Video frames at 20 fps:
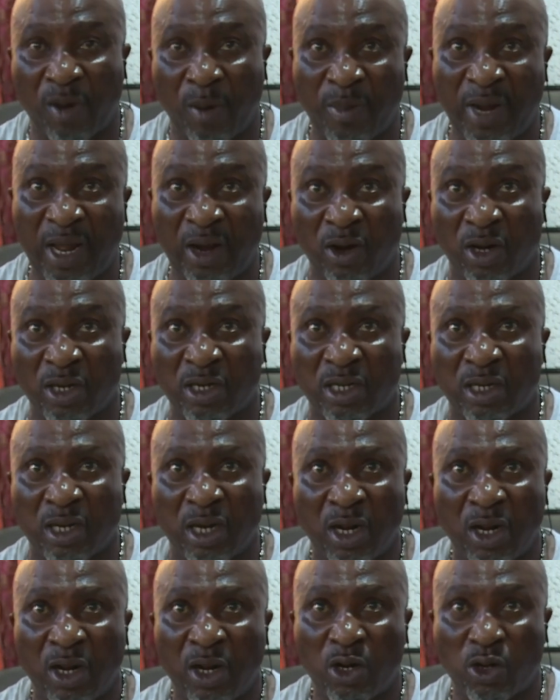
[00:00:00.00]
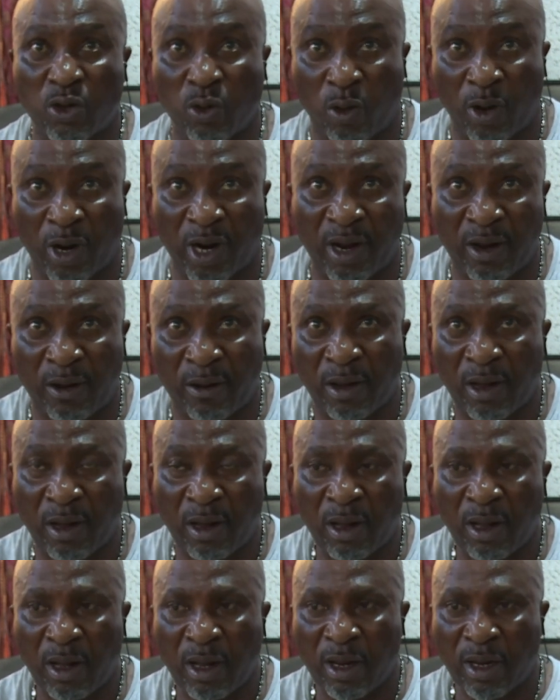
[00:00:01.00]
Lagos to Warri.
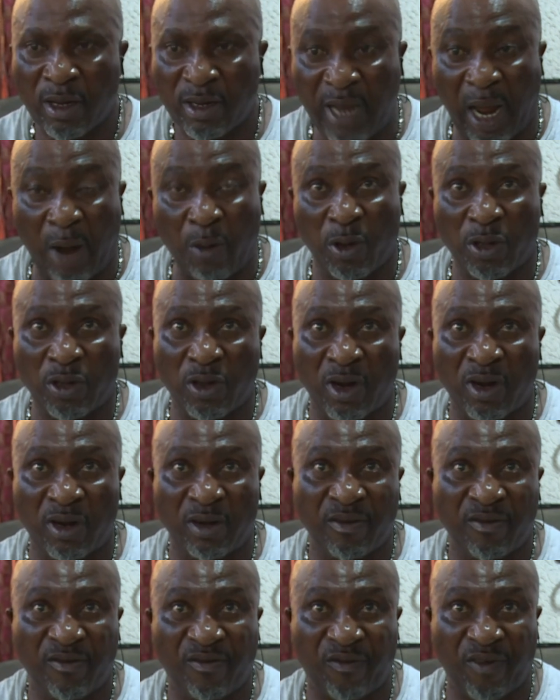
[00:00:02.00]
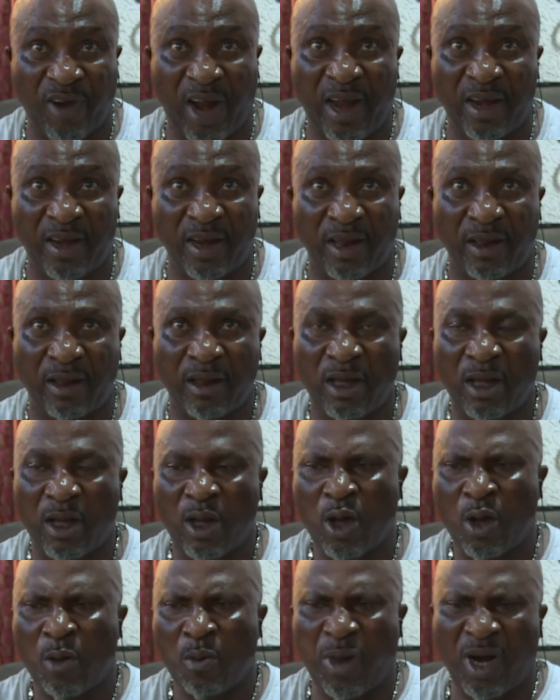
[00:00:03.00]
That was on Friday.
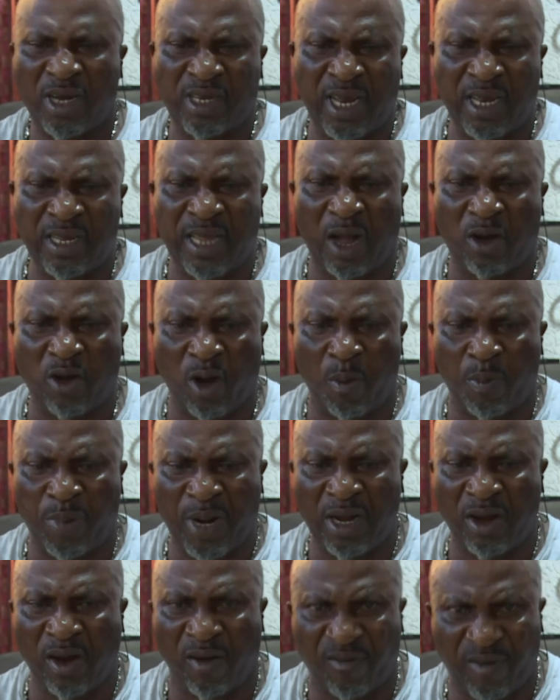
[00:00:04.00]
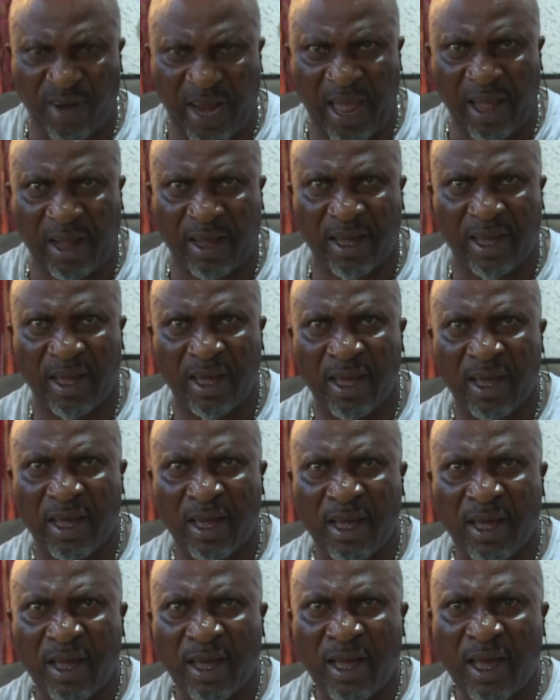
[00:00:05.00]
But since they complained of leg,
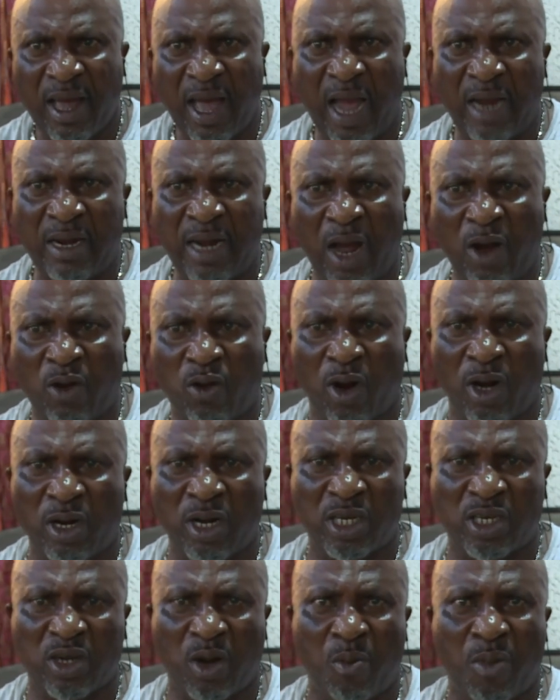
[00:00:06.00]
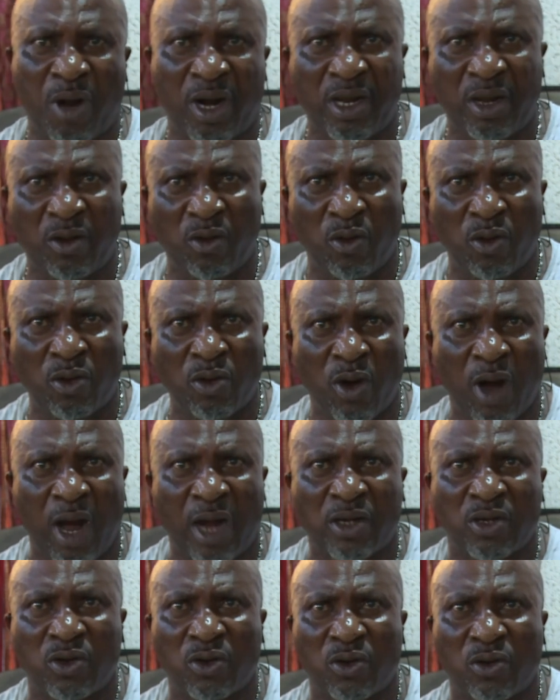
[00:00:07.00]
I now called on somebody who knew
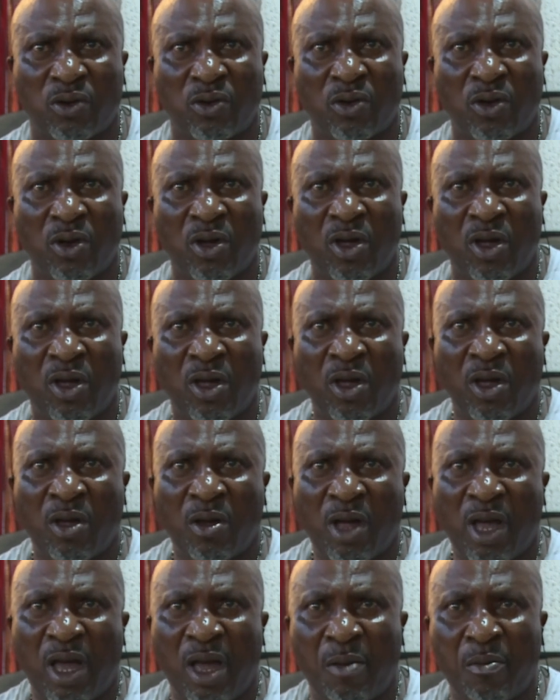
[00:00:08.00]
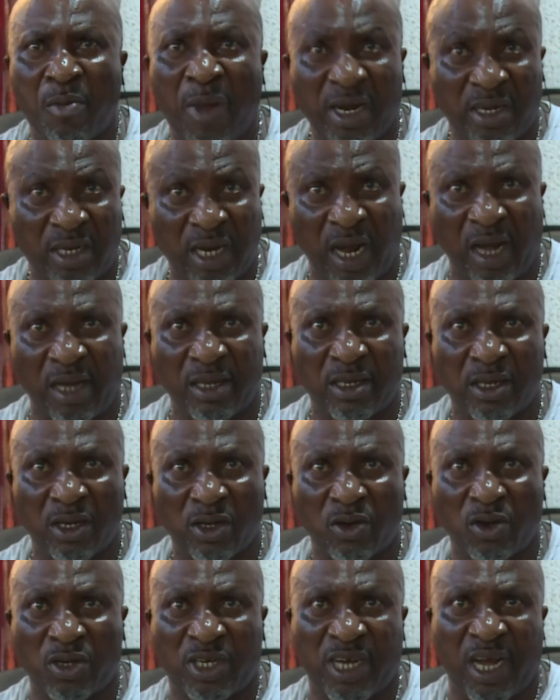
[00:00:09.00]
how to massage
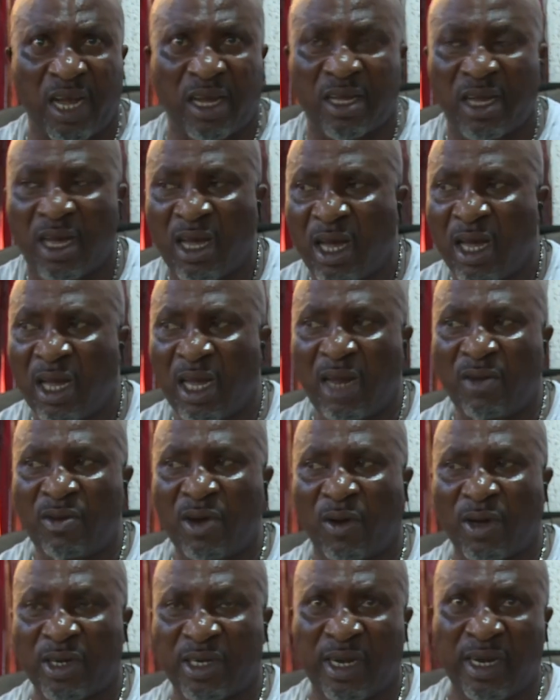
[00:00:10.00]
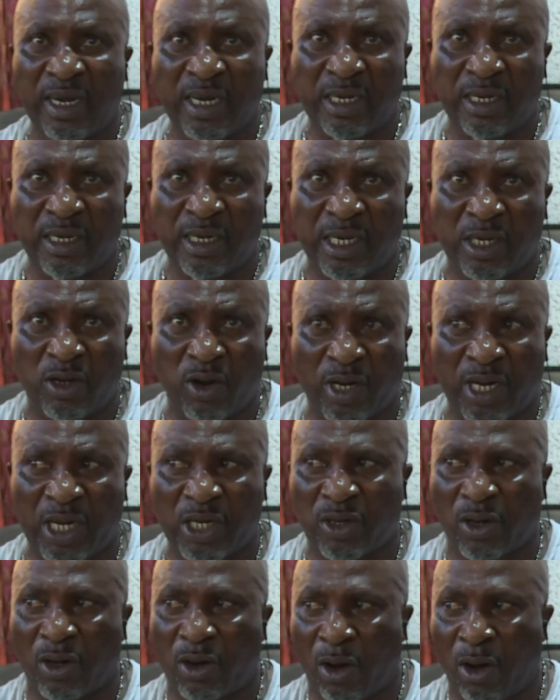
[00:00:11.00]
to check if there was
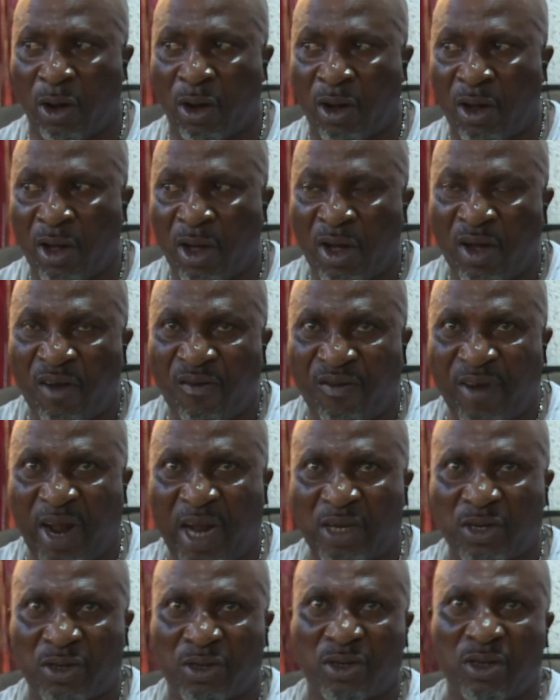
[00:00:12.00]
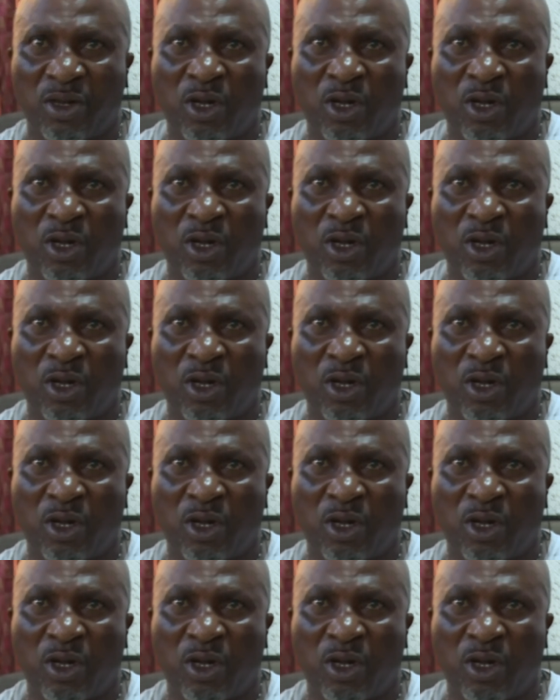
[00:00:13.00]
dislocation or fracture.